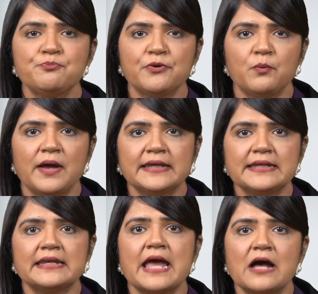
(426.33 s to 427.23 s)
provide
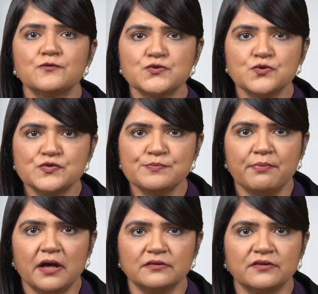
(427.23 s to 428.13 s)
an outsourced
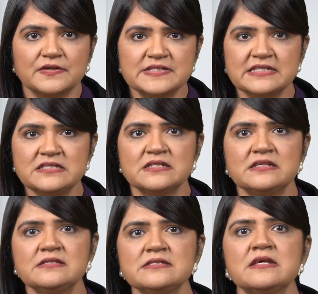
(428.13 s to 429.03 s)
partner
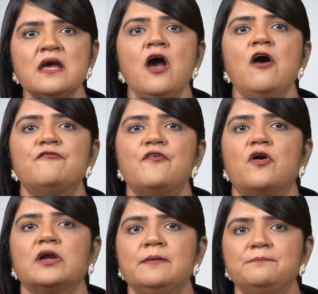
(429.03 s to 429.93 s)
assistance
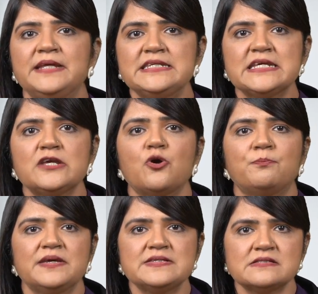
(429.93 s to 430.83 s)
for completing your
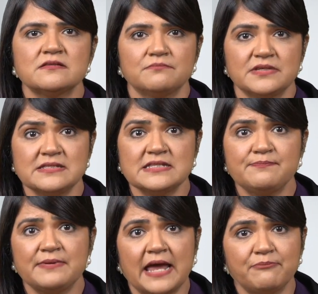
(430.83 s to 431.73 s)
business
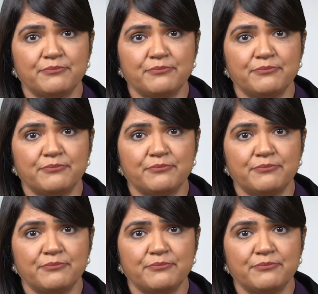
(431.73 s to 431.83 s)
plan